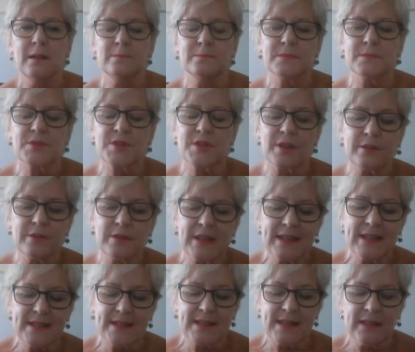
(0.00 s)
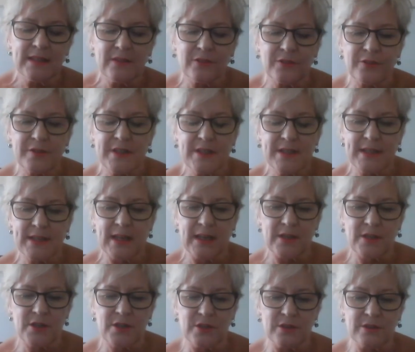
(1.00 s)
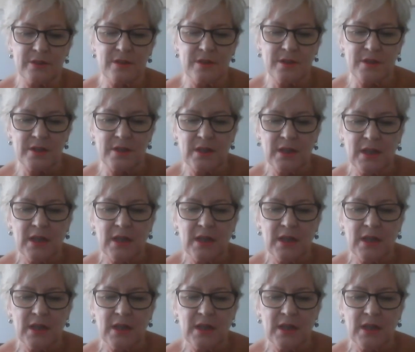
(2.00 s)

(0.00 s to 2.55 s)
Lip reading: So it's in 3 sections,